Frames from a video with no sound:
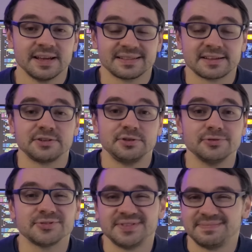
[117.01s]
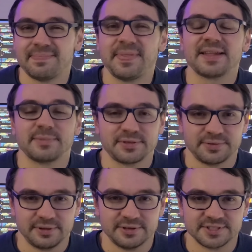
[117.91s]
that use that
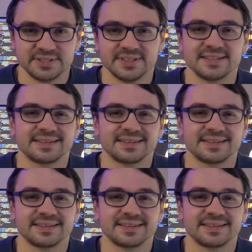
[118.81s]
methodology.